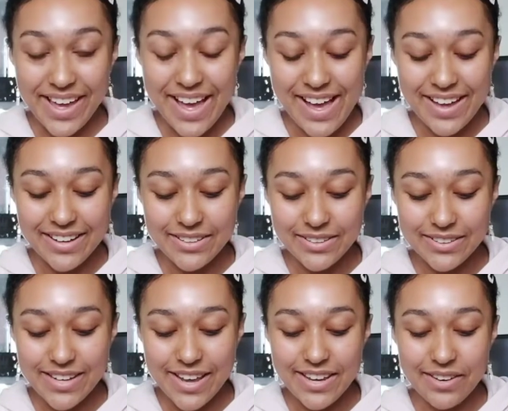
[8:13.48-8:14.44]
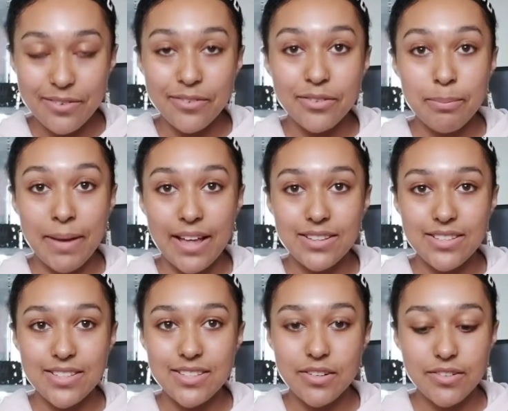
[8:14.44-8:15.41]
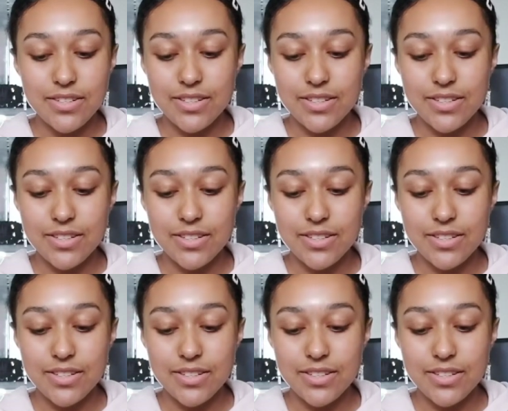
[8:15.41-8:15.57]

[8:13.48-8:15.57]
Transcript: and taking off the bands and stuff,